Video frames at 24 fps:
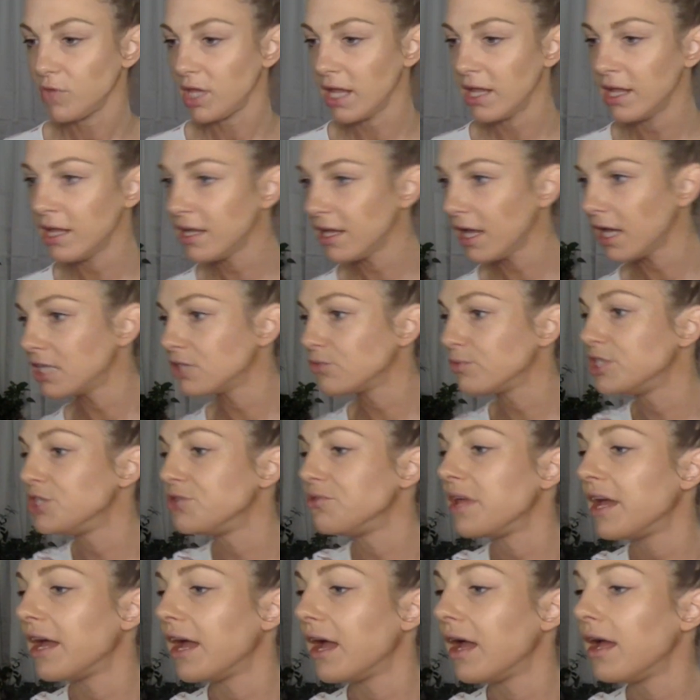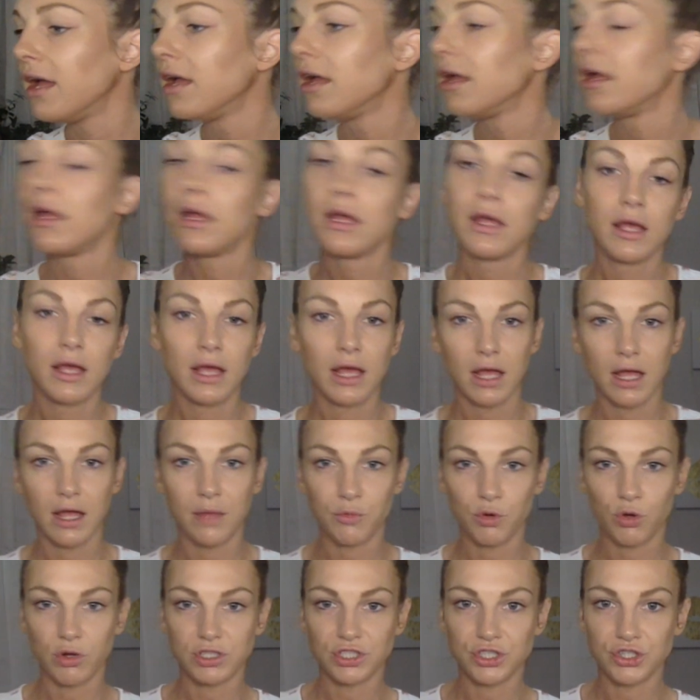And as we do that, I'm
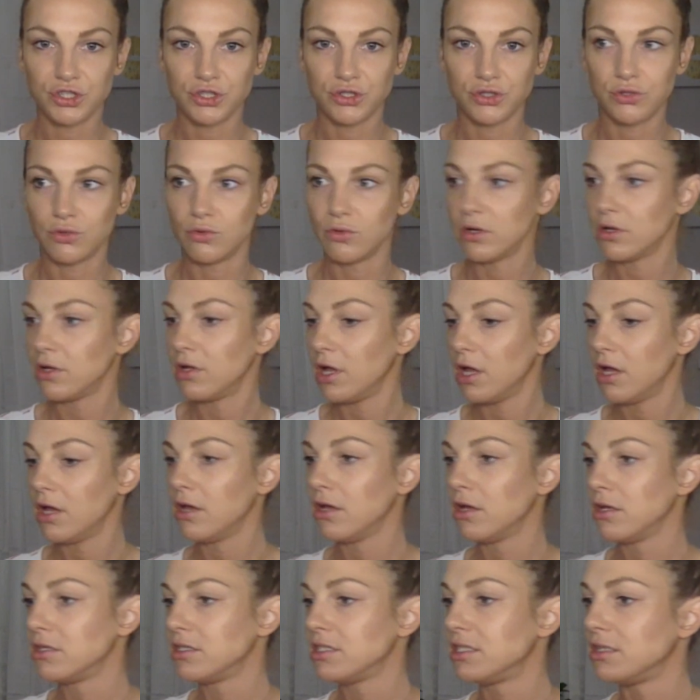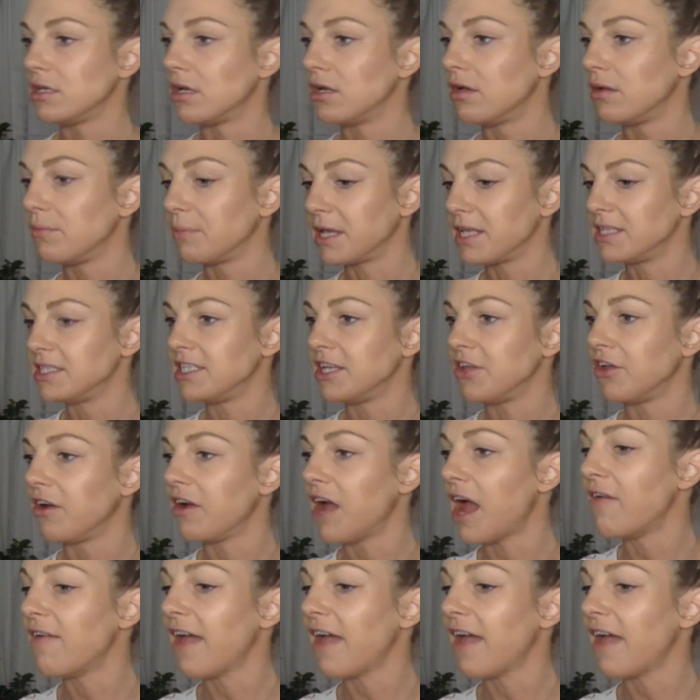going to do some concealer.